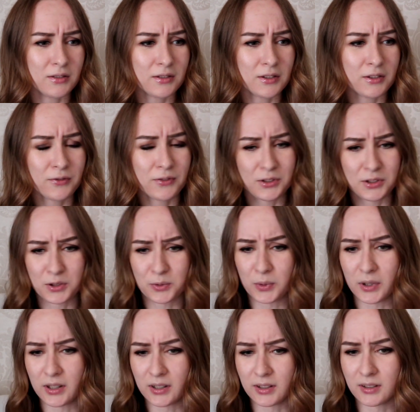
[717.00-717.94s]
The first
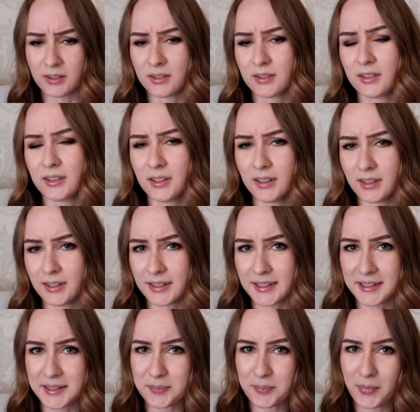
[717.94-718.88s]
one
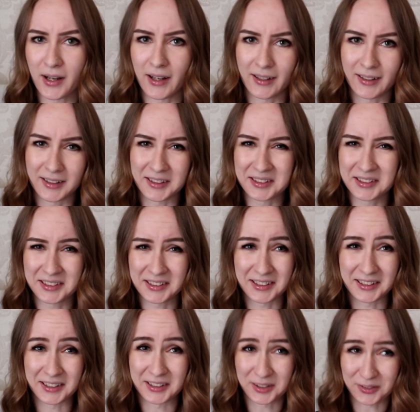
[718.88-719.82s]
is by
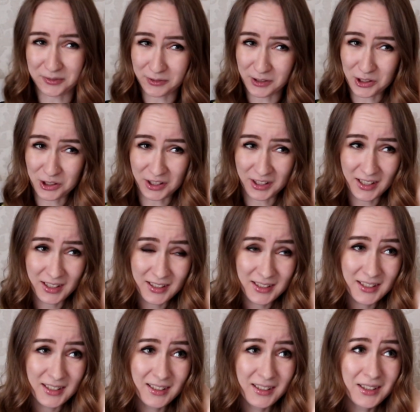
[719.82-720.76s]
a French-Canadian
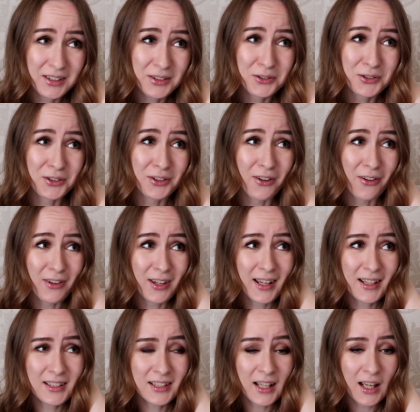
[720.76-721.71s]
singer, you don't know
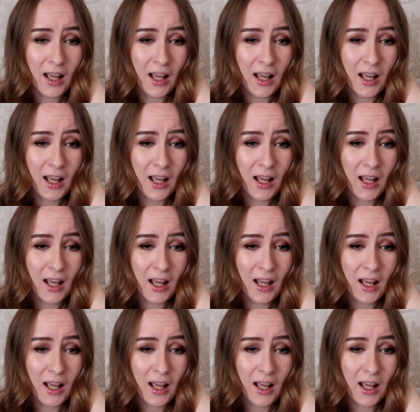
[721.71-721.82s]
that.